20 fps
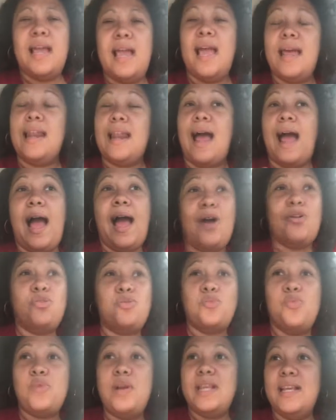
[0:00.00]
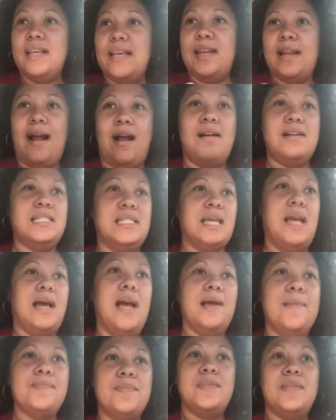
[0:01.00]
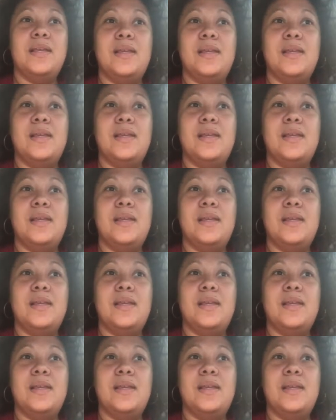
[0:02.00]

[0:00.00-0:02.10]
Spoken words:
And how do we get our time?